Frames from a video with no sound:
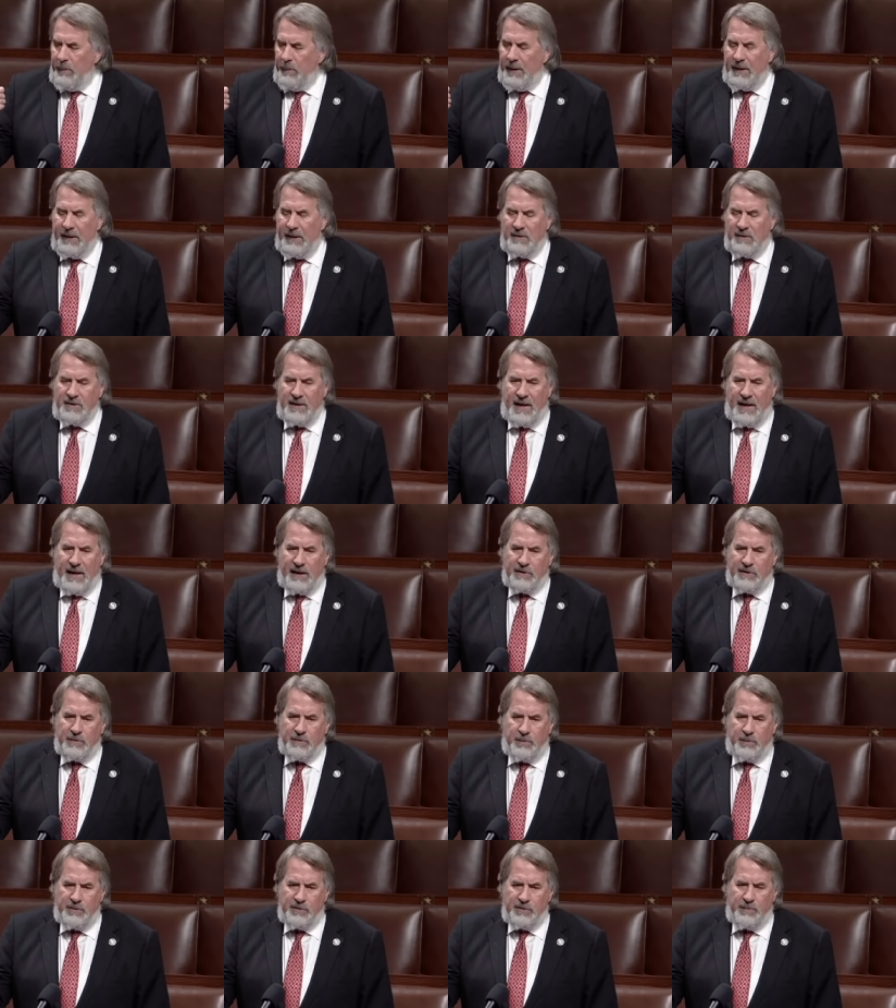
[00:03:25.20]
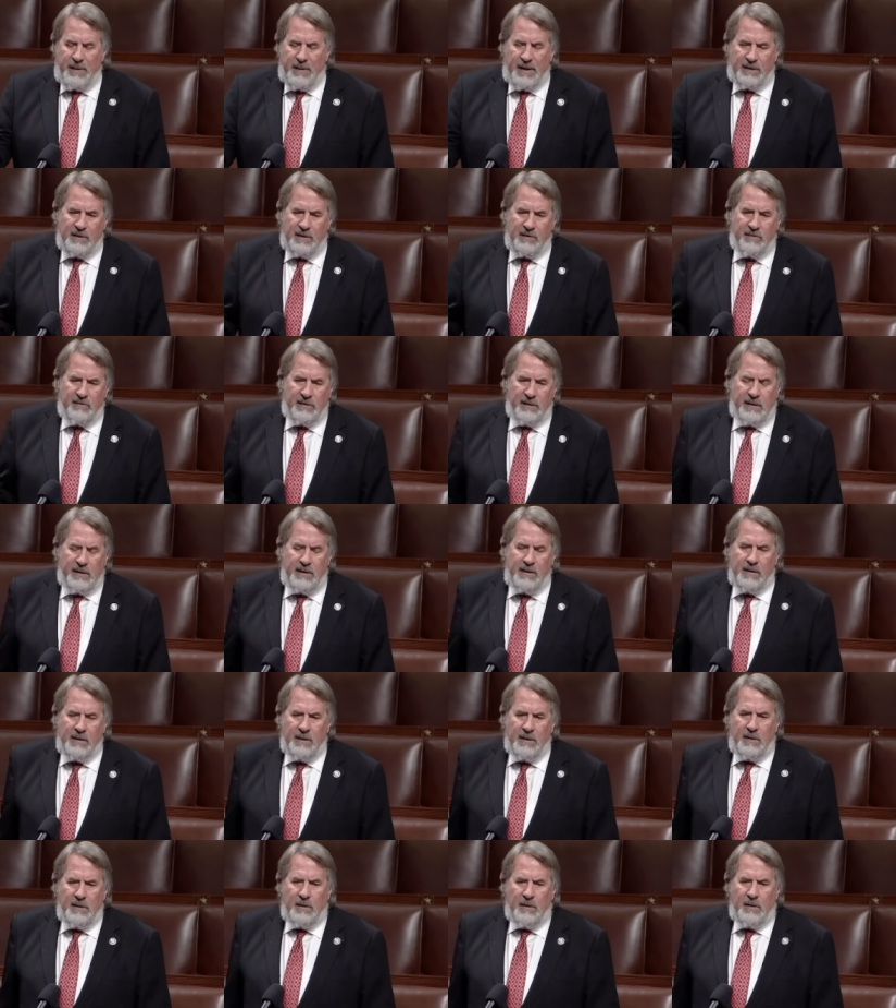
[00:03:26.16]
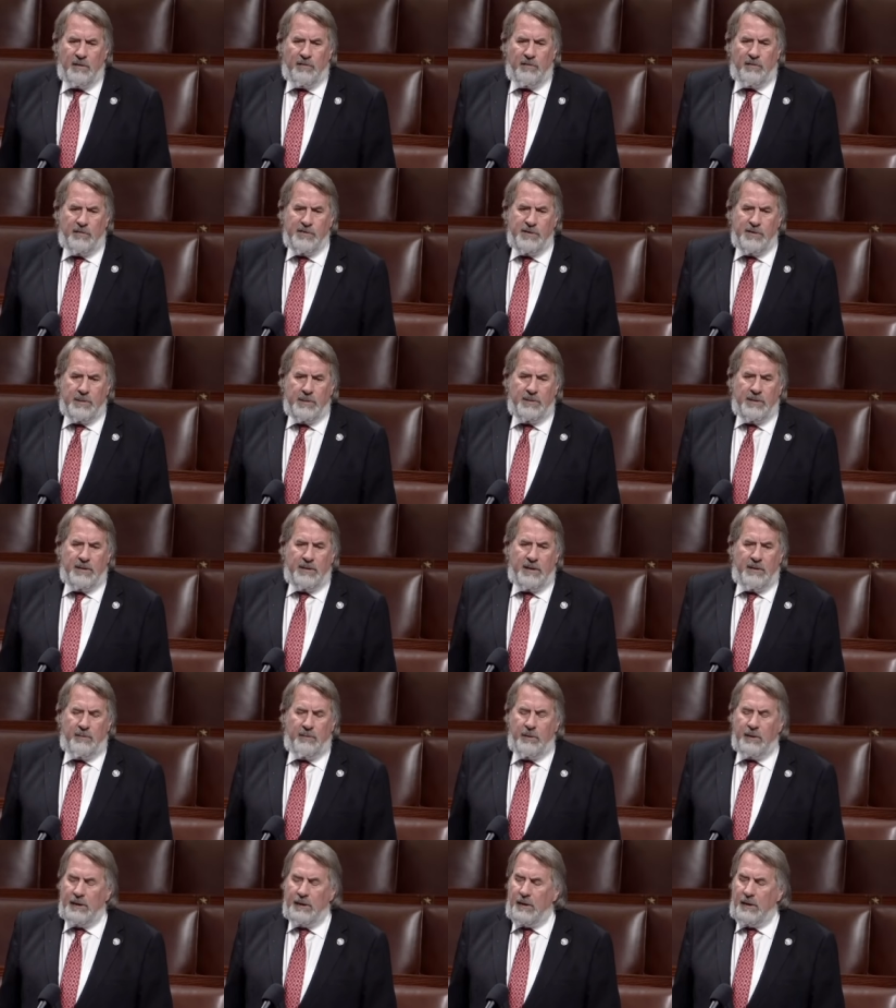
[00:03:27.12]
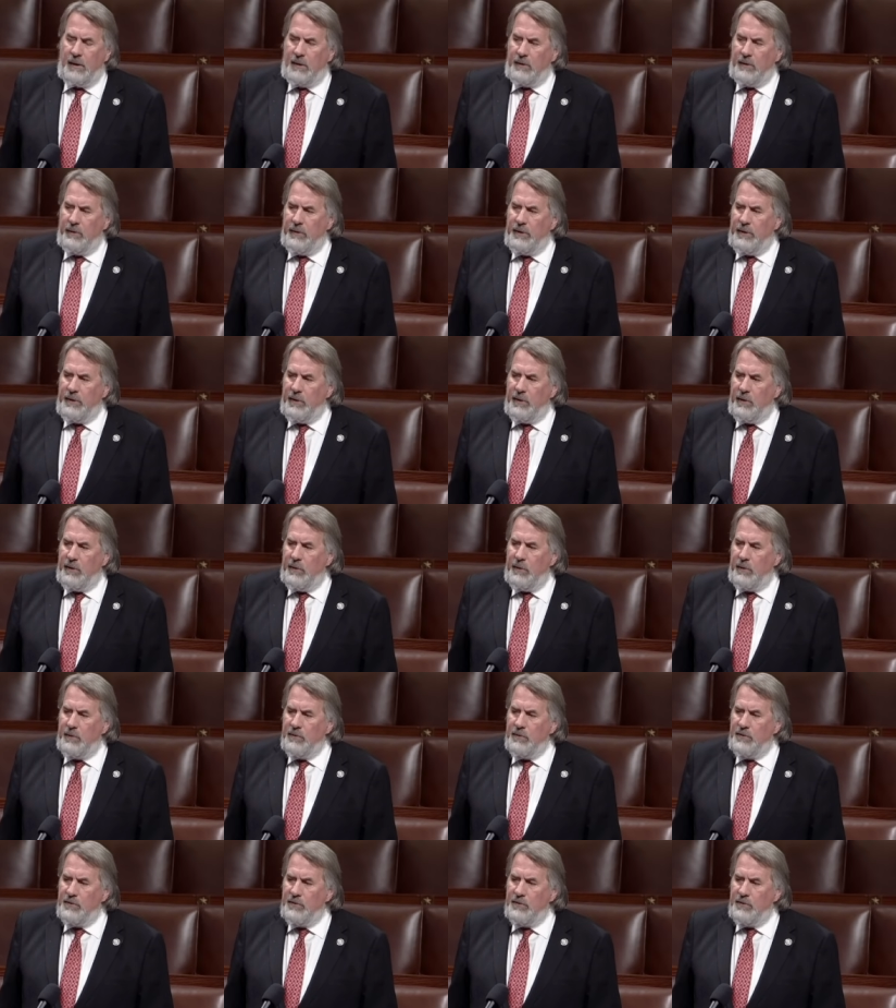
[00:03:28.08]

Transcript: pay a tax prospectively for something they really aren't going to owe.